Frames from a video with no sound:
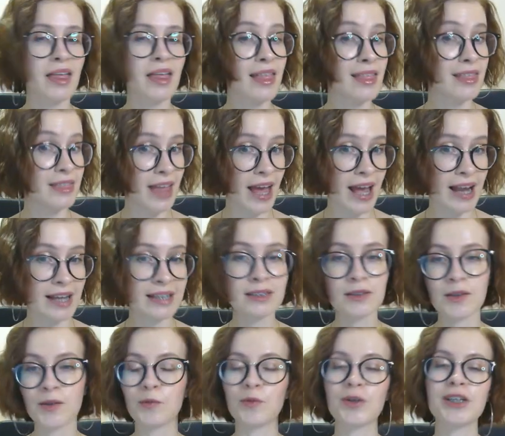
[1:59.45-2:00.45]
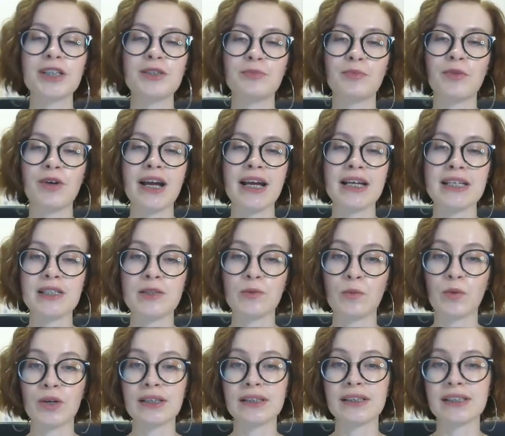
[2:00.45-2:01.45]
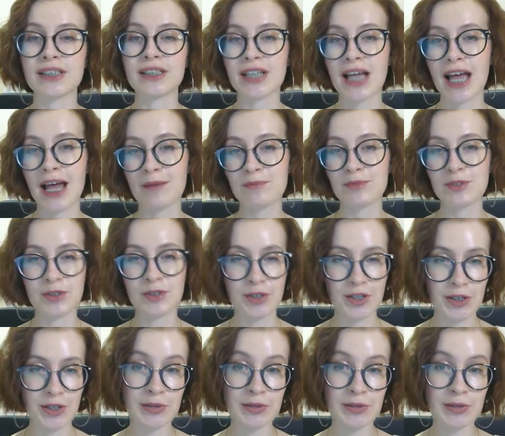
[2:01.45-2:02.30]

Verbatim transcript: Then WordPress will attempt to